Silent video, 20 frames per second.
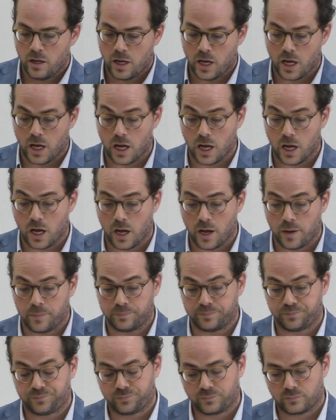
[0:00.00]

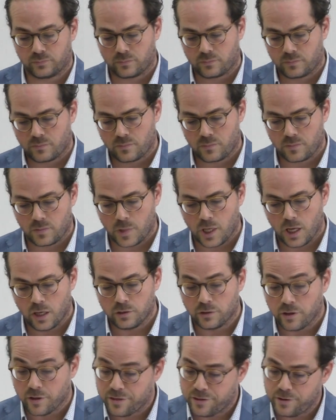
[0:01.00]

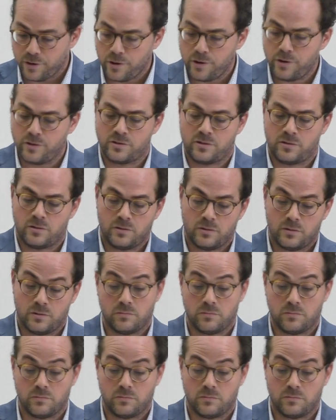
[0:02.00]
The third